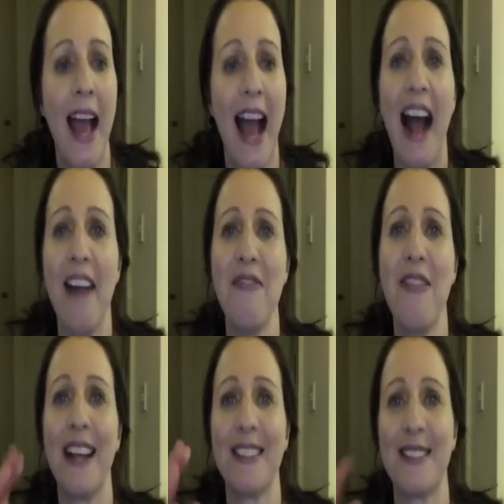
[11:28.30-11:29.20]
and
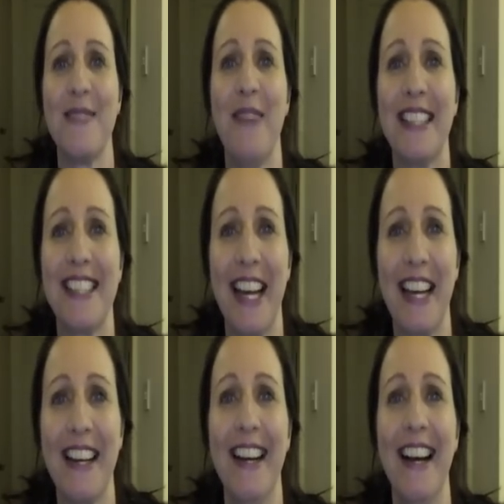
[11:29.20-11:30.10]
that's the
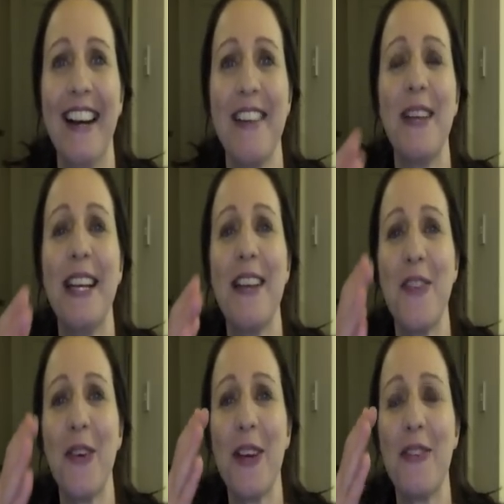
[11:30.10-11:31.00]
magic. I mean,
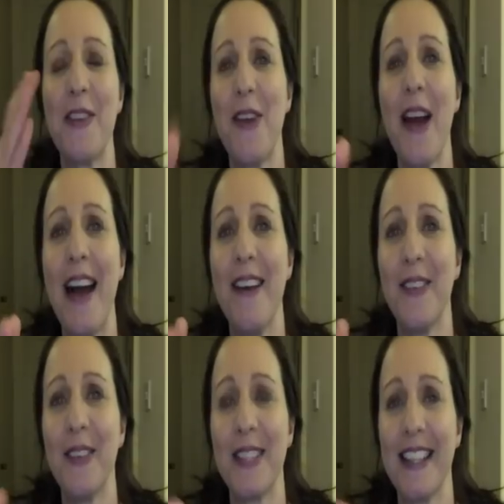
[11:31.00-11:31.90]
if you write out of
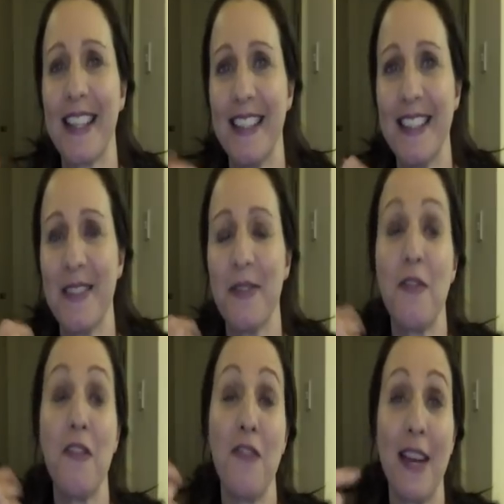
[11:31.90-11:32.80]
order like I do
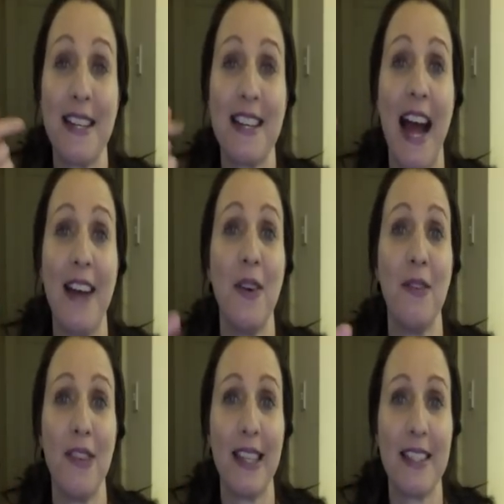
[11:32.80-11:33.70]
for fiction and
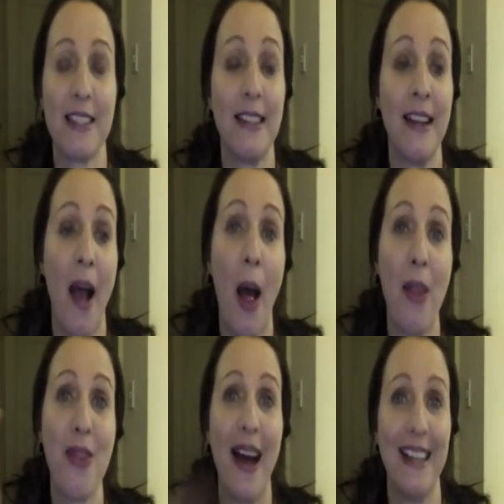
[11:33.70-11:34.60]
non-fiction,
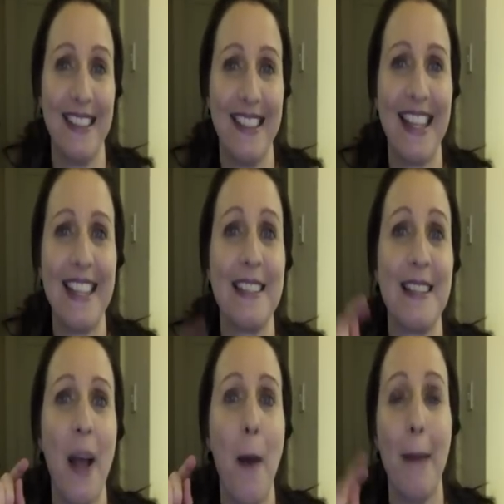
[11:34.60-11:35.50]
that
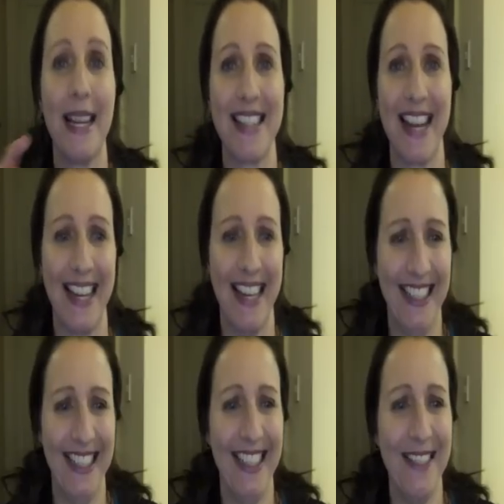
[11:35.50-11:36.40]
is magic.
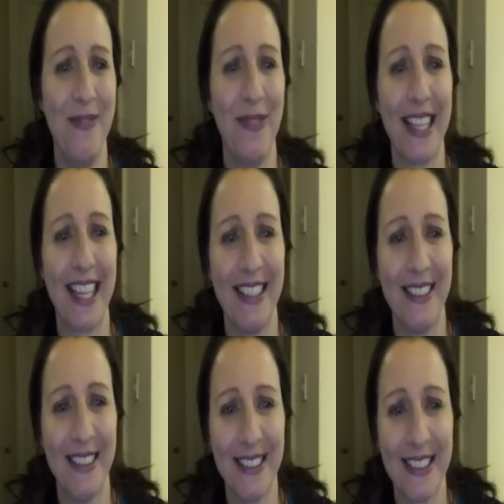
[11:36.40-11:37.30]

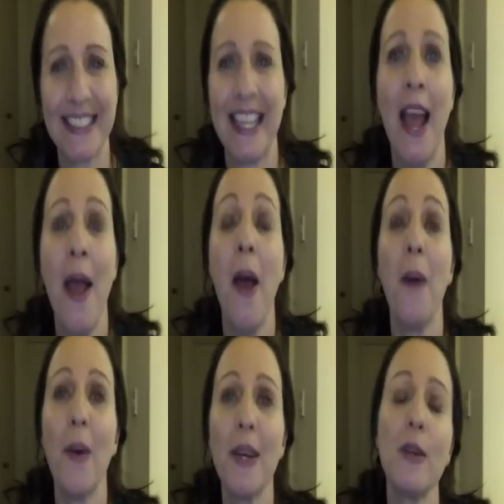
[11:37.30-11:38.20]
Because
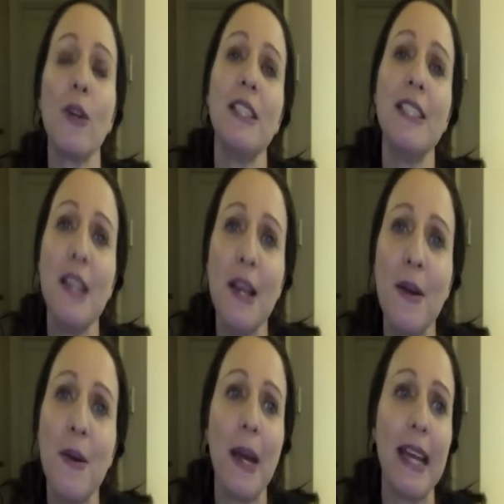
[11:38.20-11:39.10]
what you can
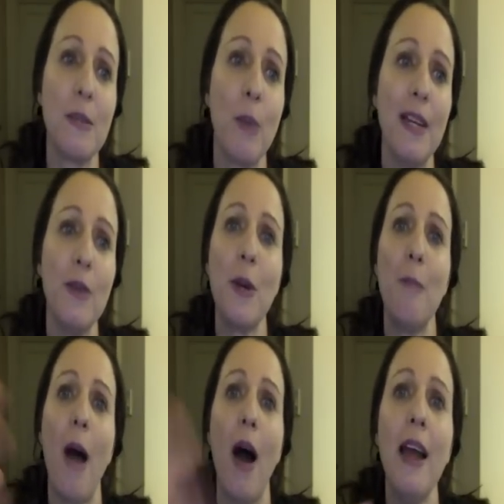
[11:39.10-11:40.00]
do is when you
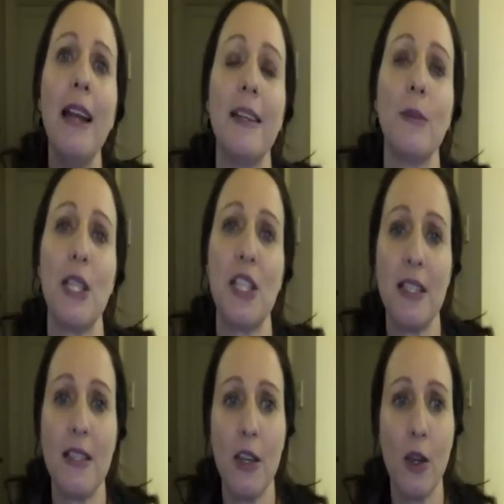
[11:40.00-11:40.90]
compile it, which
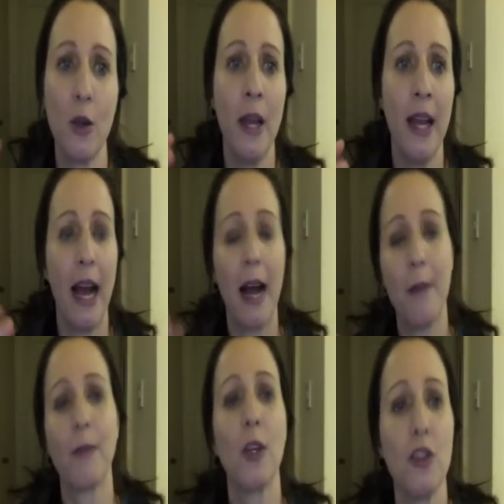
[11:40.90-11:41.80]
is
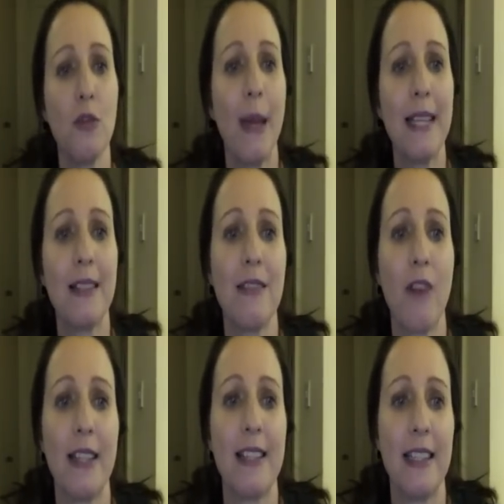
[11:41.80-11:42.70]
because you basically
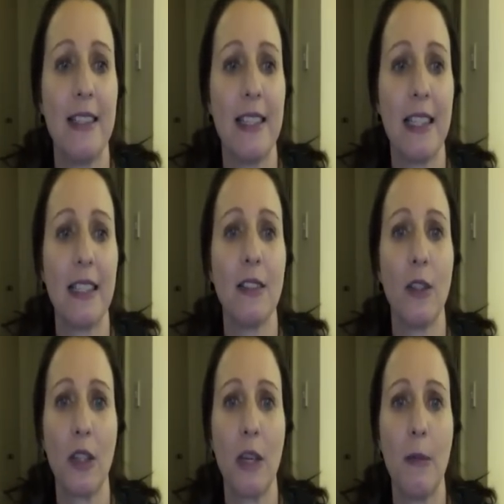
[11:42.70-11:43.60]
write it in these little
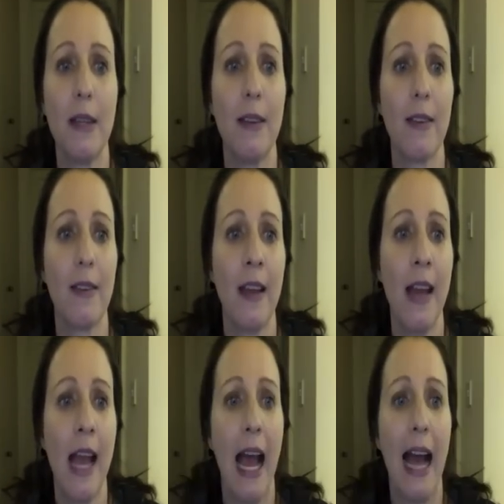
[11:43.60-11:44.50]
documents,
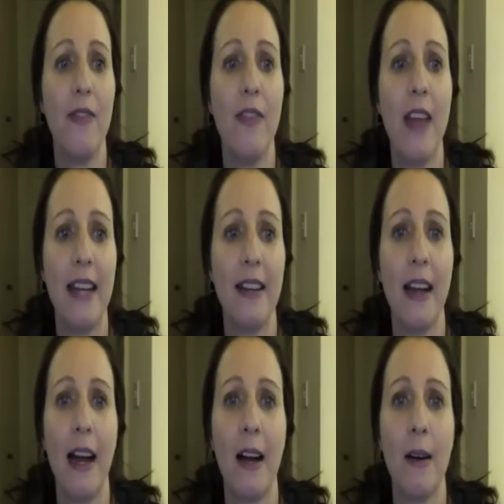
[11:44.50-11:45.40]
and then
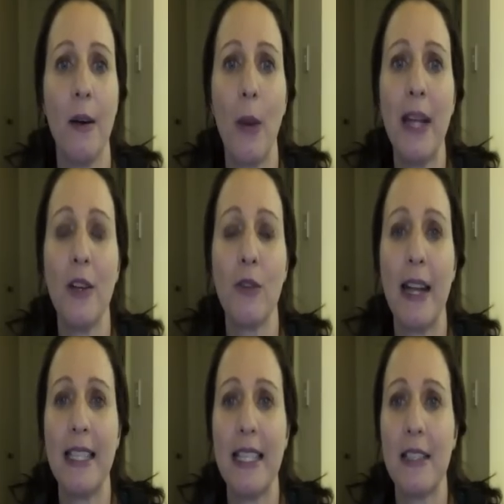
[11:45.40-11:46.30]
when you're
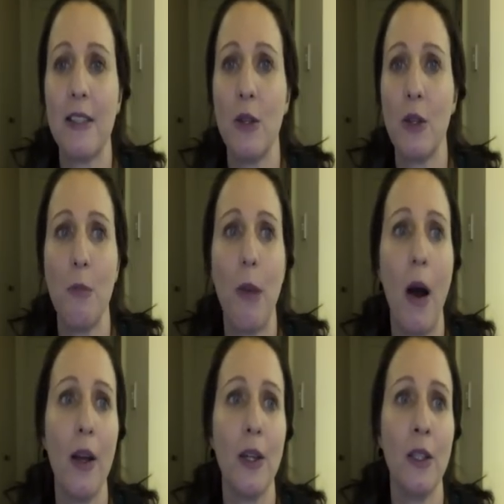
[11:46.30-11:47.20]
ready to
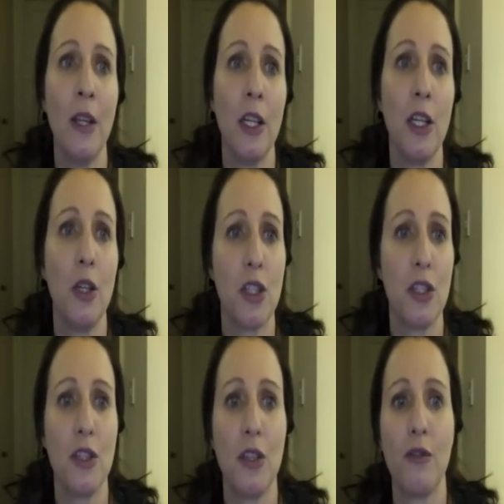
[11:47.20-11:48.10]
compile, you
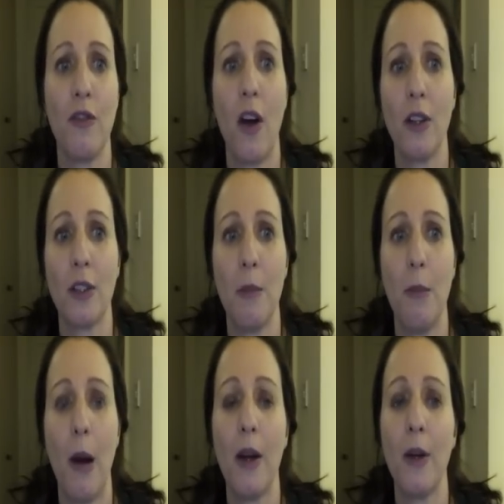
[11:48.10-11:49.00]
just do file
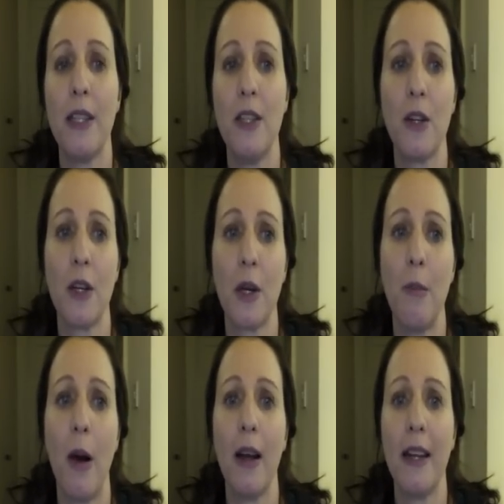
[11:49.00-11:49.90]
compile, and you can
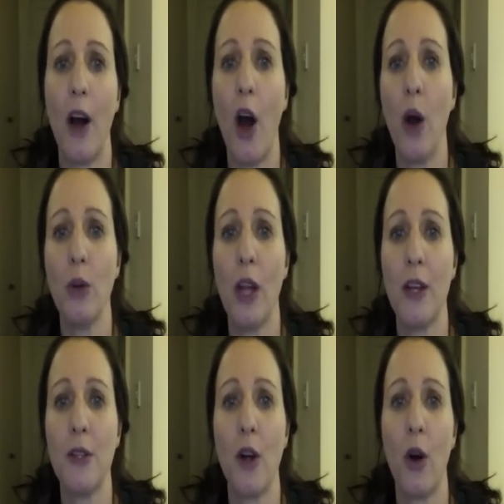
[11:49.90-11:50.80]
compile in a whole
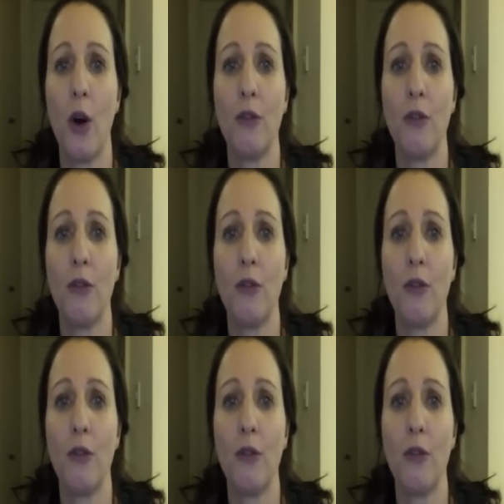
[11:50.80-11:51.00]
load of